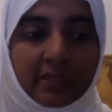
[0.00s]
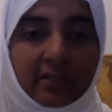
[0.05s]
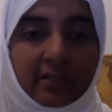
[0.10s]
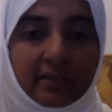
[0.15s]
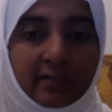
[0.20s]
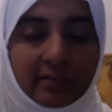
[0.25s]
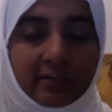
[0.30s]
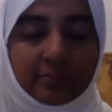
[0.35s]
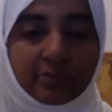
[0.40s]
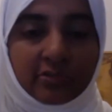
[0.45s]

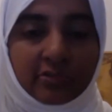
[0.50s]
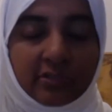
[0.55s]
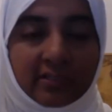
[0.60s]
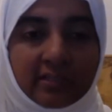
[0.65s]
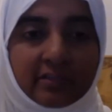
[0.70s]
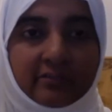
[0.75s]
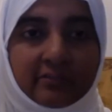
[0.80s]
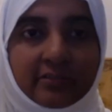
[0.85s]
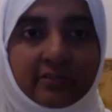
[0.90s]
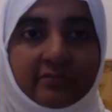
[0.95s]

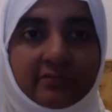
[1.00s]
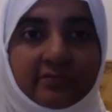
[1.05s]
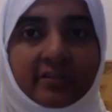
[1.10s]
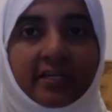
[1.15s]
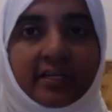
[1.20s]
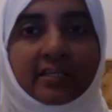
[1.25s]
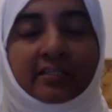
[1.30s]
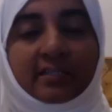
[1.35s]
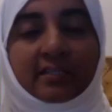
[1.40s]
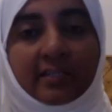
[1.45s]
Alhamdulillah, we've
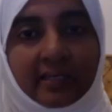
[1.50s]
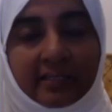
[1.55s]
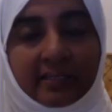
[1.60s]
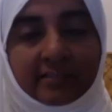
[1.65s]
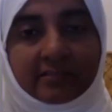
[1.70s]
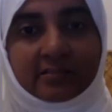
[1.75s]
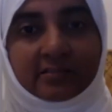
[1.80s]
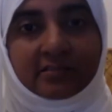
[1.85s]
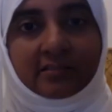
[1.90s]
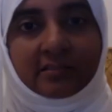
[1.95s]

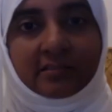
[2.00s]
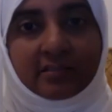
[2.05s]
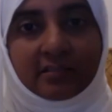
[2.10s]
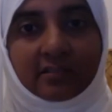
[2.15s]
finalized